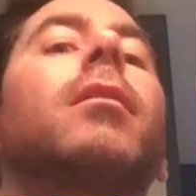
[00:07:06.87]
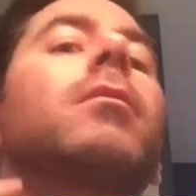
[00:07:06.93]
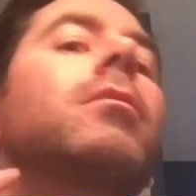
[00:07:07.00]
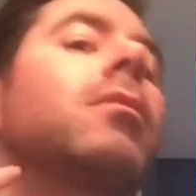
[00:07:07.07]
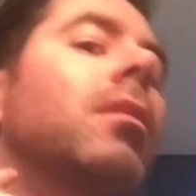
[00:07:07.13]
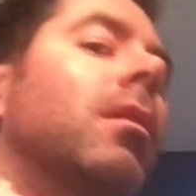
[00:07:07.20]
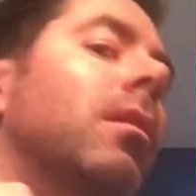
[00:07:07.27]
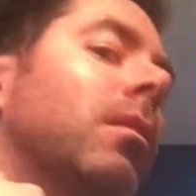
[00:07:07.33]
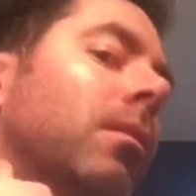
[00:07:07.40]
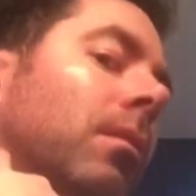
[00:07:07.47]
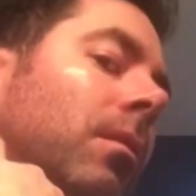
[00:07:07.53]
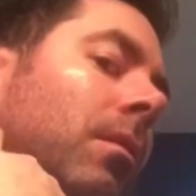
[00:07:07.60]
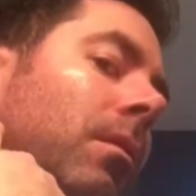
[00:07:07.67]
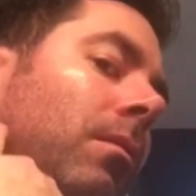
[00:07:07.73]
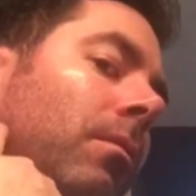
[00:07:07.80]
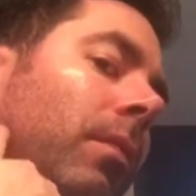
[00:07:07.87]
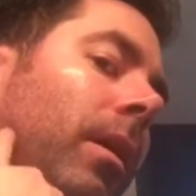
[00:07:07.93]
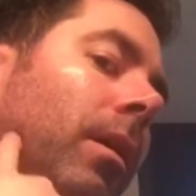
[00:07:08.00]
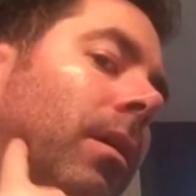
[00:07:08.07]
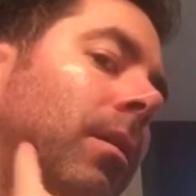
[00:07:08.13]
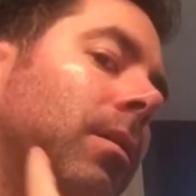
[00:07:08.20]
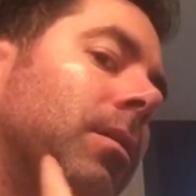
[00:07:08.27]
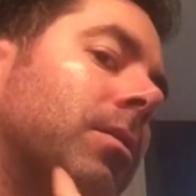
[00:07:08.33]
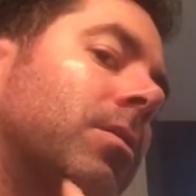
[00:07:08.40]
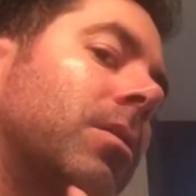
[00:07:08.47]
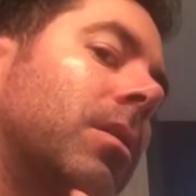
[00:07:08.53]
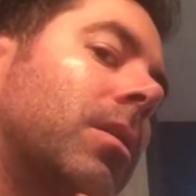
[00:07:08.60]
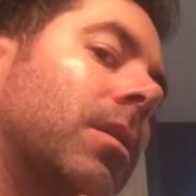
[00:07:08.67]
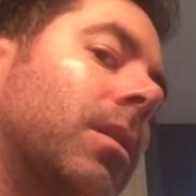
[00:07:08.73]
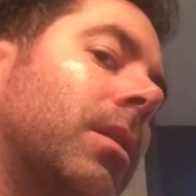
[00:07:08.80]
it's not right on the
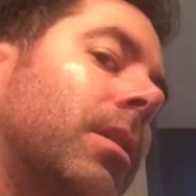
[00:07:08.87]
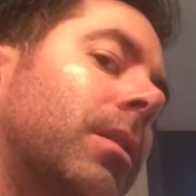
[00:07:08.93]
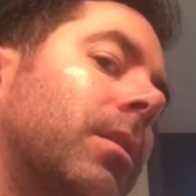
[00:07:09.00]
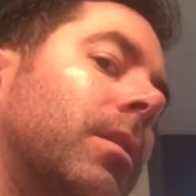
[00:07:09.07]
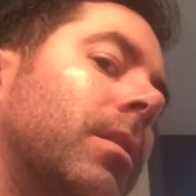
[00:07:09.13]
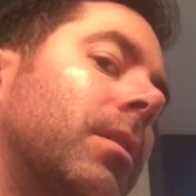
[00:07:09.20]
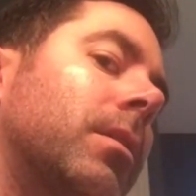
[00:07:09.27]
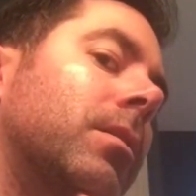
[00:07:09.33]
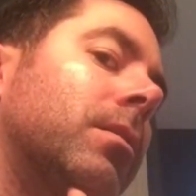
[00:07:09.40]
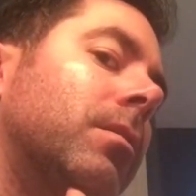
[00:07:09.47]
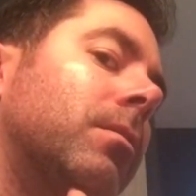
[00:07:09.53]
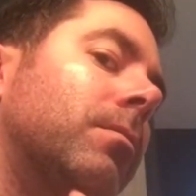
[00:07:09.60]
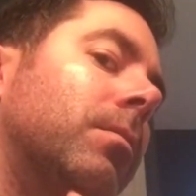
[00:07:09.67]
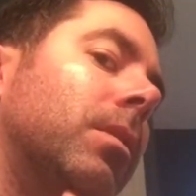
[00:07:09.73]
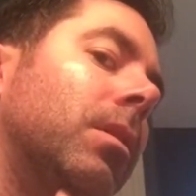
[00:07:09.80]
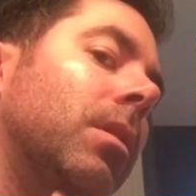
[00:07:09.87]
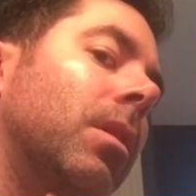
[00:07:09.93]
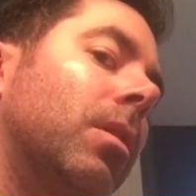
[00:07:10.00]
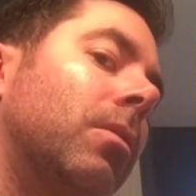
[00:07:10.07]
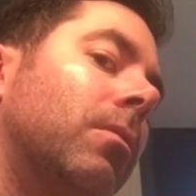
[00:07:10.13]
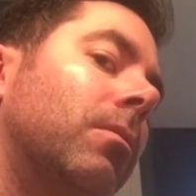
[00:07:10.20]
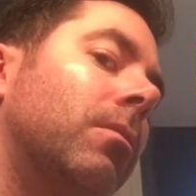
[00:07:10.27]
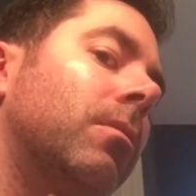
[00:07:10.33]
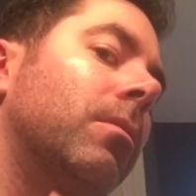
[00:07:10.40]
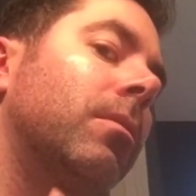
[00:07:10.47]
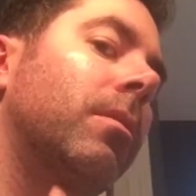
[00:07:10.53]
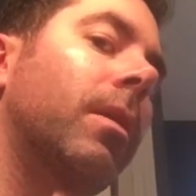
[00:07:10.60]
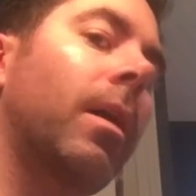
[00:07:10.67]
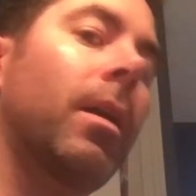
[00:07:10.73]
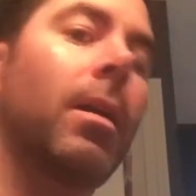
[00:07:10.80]
jawline; it's below.
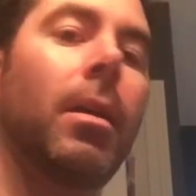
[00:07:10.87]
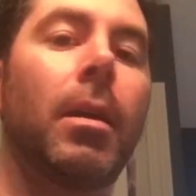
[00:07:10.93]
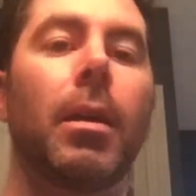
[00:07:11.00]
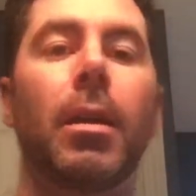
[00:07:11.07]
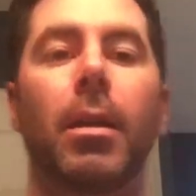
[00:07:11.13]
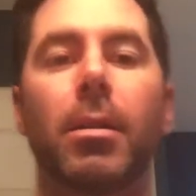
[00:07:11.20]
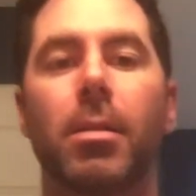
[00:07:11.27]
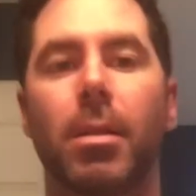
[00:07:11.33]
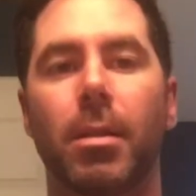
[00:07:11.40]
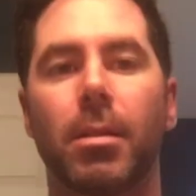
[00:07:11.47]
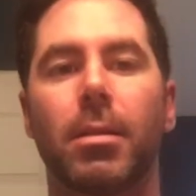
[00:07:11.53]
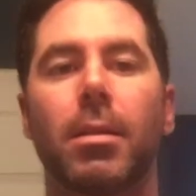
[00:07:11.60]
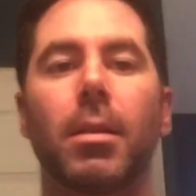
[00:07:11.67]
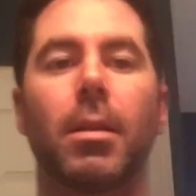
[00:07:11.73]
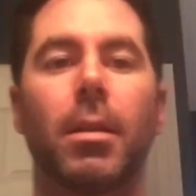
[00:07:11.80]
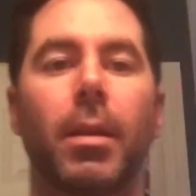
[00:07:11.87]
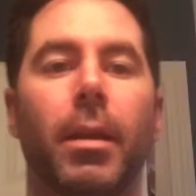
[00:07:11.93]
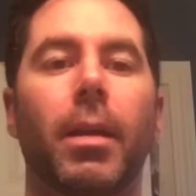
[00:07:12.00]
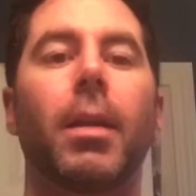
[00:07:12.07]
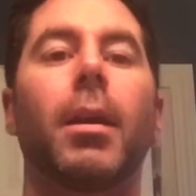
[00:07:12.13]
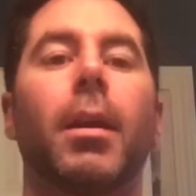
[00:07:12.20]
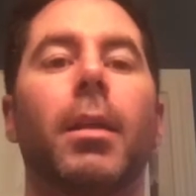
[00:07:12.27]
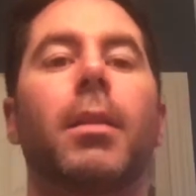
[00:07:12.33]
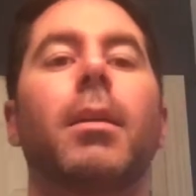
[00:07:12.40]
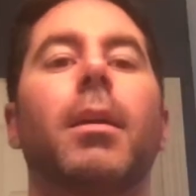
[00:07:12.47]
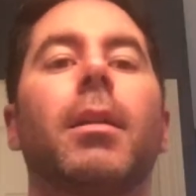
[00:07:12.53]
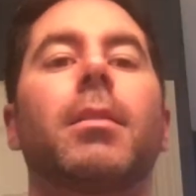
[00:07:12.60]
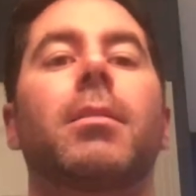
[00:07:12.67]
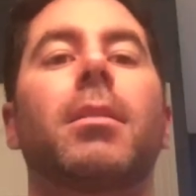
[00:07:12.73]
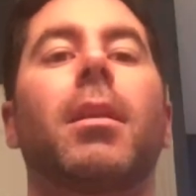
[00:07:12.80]
Okay, as you can see, like, and
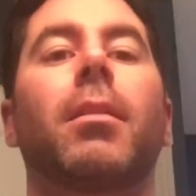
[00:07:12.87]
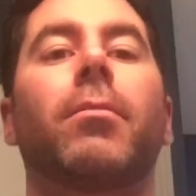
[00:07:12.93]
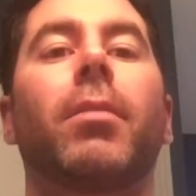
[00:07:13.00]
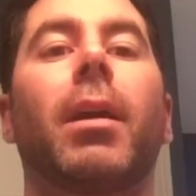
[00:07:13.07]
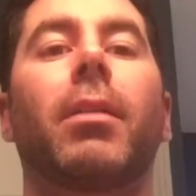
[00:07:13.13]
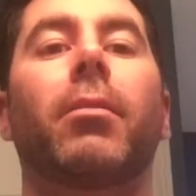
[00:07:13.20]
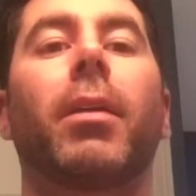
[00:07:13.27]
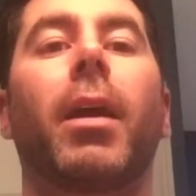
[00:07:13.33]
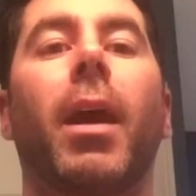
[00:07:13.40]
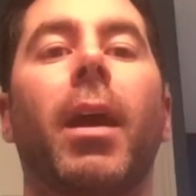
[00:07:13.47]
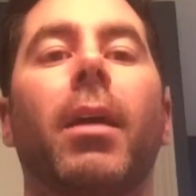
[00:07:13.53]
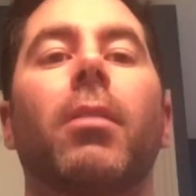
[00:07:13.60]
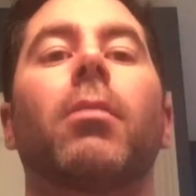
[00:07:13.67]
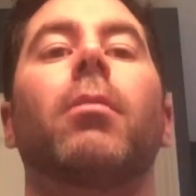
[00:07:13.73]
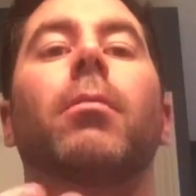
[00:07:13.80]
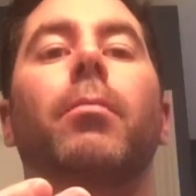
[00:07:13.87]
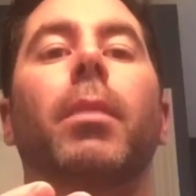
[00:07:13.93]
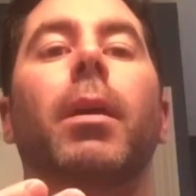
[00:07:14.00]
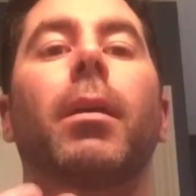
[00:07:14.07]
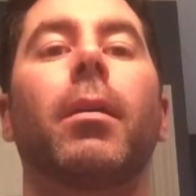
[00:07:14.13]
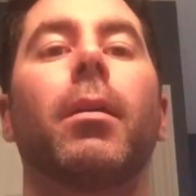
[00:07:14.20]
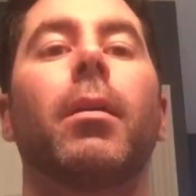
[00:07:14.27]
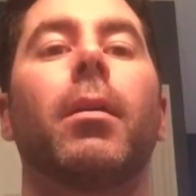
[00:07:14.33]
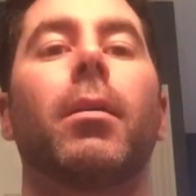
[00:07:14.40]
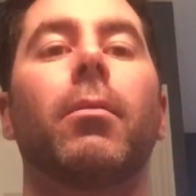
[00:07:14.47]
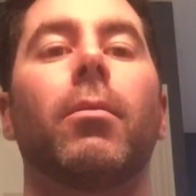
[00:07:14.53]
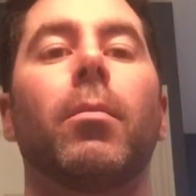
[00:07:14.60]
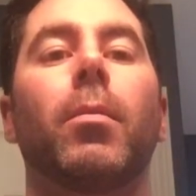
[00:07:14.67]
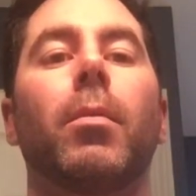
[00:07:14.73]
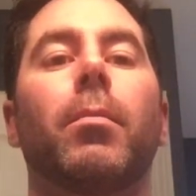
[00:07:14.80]
that's not a flattering angle, being
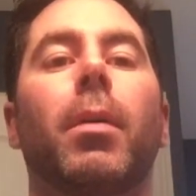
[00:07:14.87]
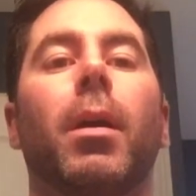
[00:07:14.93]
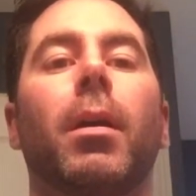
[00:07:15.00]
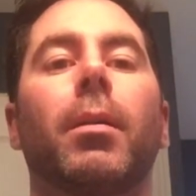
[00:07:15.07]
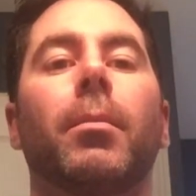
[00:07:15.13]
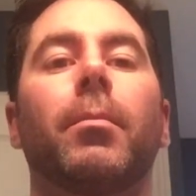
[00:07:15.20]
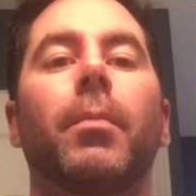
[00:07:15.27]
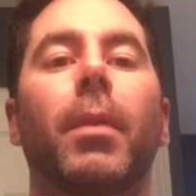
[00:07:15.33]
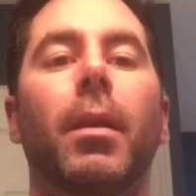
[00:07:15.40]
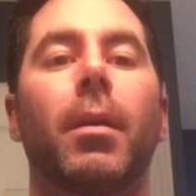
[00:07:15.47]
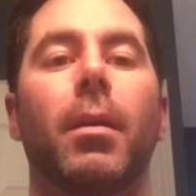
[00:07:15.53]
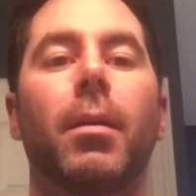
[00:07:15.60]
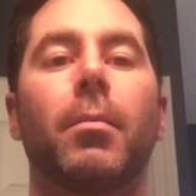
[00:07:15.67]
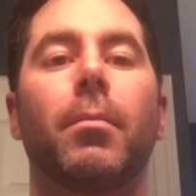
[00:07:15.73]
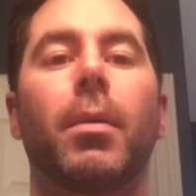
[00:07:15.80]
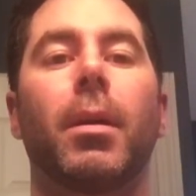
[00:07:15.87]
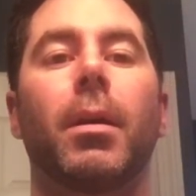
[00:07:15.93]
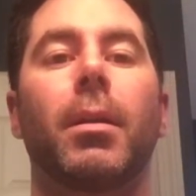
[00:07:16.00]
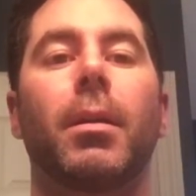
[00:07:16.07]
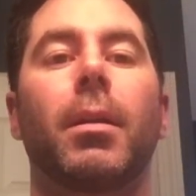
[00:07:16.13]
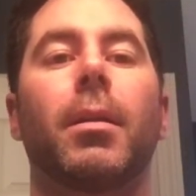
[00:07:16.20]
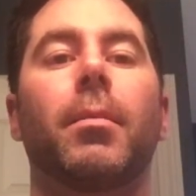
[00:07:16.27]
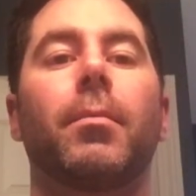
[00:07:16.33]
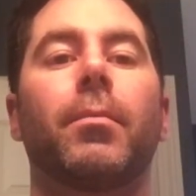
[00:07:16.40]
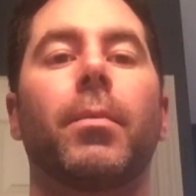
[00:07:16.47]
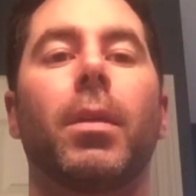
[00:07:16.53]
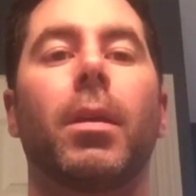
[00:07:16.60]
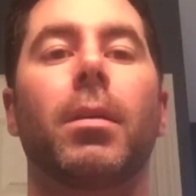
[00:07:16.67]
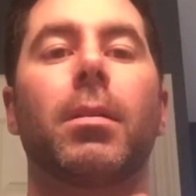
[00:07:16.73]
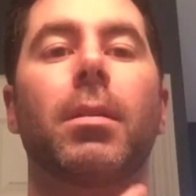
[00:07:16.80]
from the bottom. But
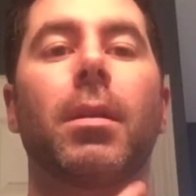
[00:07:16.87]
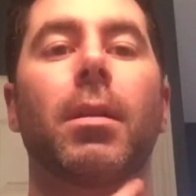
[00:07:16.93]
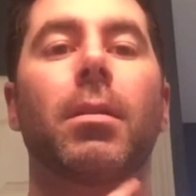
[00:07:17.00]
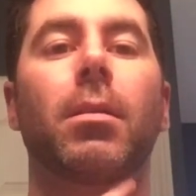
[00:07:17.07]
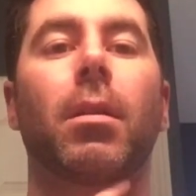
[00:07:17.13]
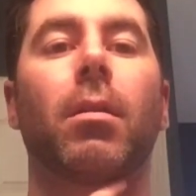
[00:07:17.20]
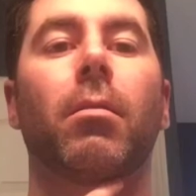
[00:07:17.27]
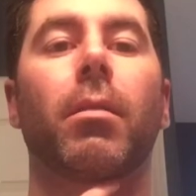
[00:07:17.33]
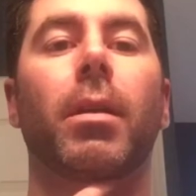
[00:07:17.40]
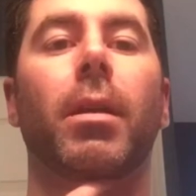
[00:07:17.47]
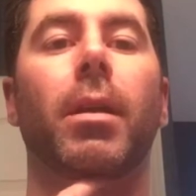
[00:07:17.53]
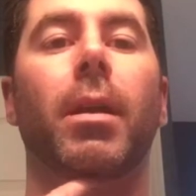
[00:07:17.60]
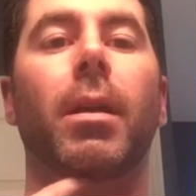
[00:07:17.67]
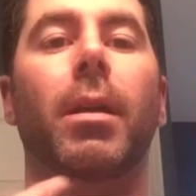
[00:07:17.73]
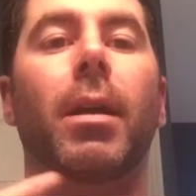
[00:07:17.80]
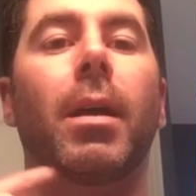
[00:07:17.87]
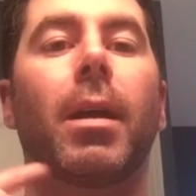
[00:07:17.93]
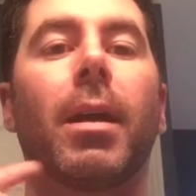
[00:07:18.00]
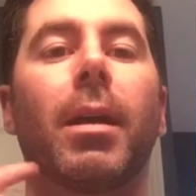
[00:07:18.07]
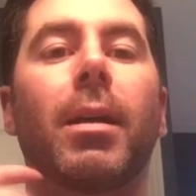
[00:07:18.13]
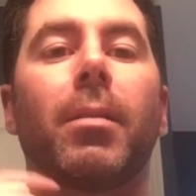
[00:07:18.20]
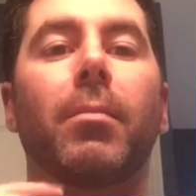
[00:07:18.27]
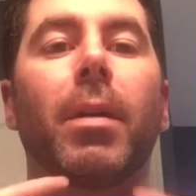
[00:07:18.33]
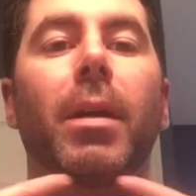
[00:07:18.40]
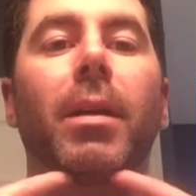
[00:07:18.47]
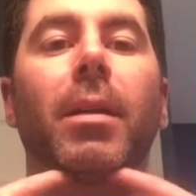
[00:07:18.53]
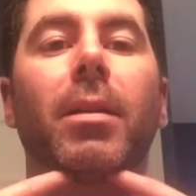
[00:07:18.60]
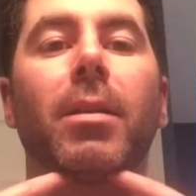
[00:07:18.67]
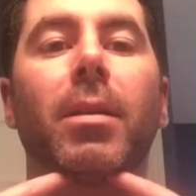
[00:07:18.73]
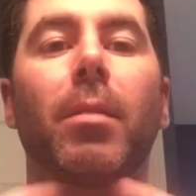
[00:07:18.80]
you can see it's already kind of hiding my
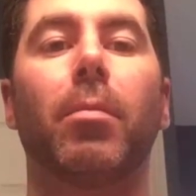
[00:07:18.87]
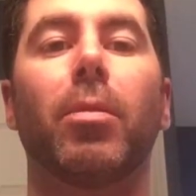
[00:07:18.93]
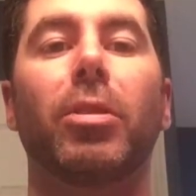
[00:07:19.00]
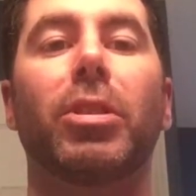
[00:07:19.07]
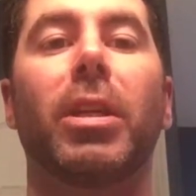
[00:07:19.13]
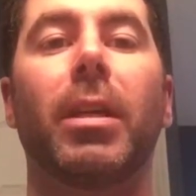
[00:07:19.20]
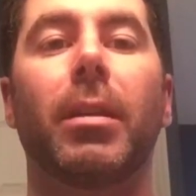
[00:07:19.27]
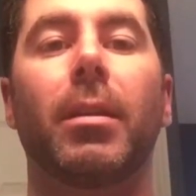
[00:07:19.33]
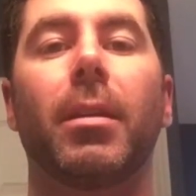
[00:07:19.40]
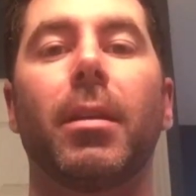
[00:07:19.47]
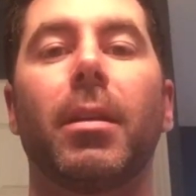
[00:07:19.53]
double chin,